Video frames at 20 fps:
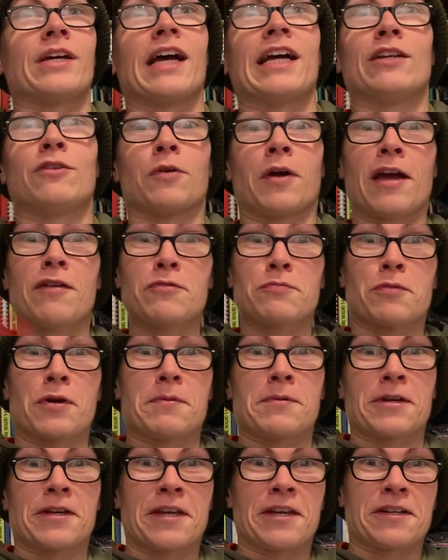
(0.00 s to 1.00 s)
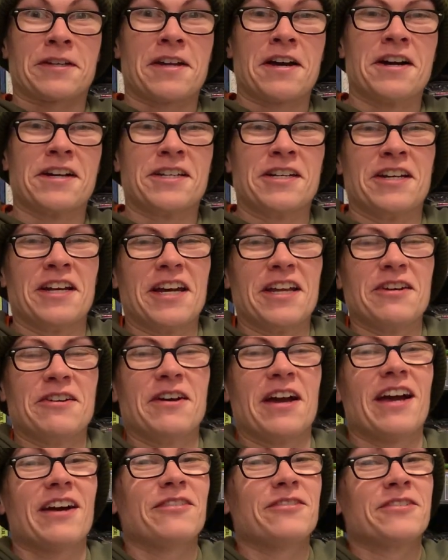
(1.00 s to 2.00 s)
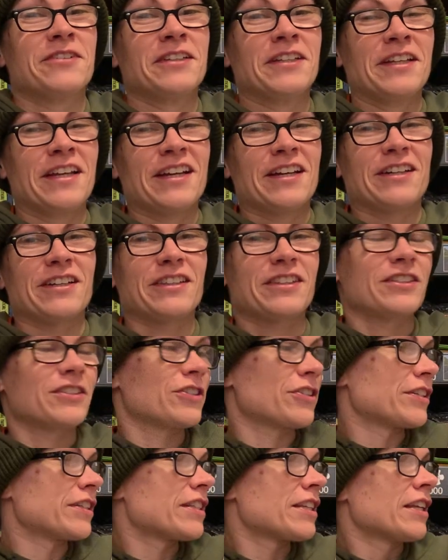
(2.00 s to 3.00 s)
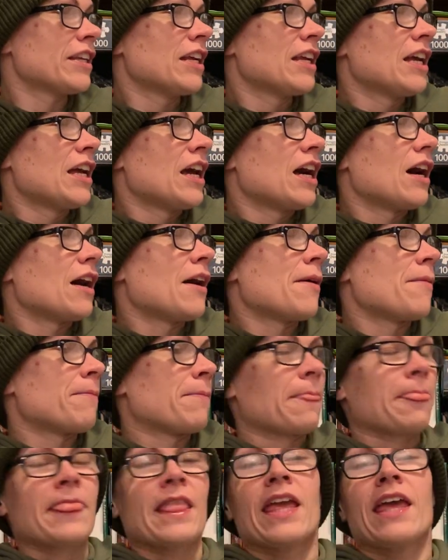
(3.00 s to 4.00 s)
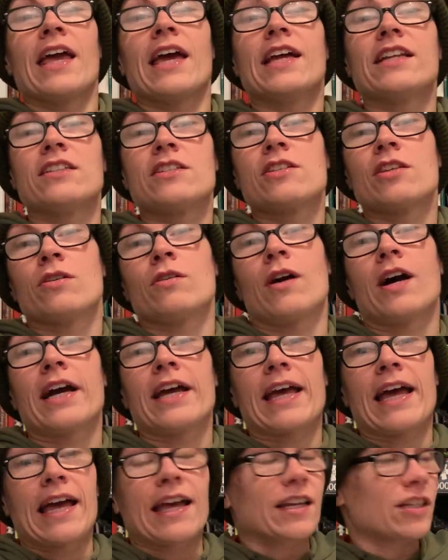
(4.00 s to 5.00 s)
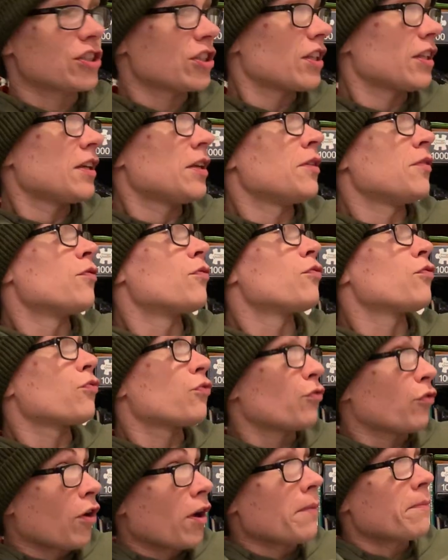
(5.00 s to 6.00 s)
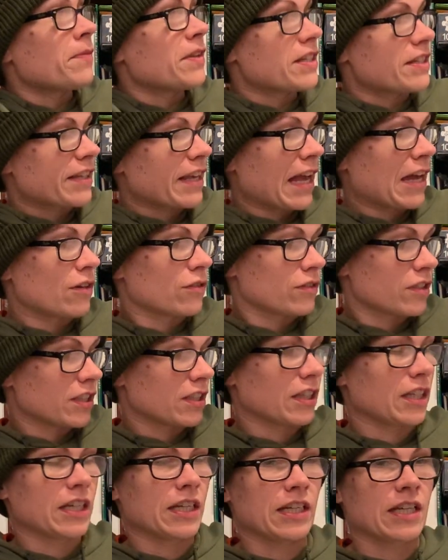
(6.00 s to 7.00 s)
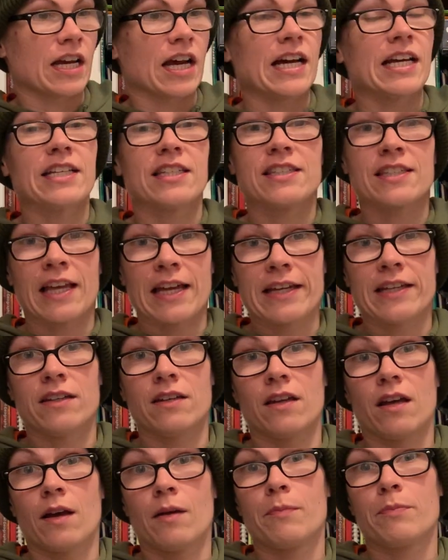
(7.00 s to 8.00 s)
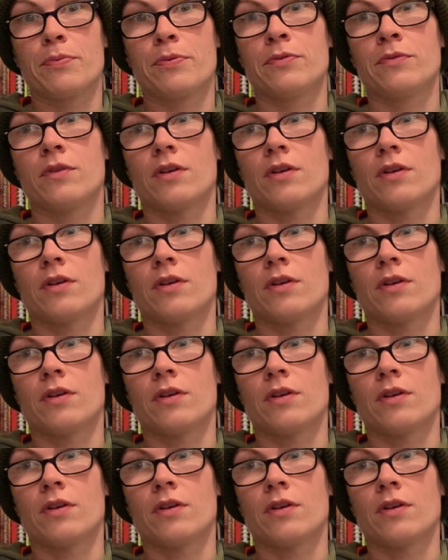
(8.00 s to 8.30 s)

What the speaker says: I don't have a primary care doctor. I don't have health insurance. And so I actually, from this counseling, I signed up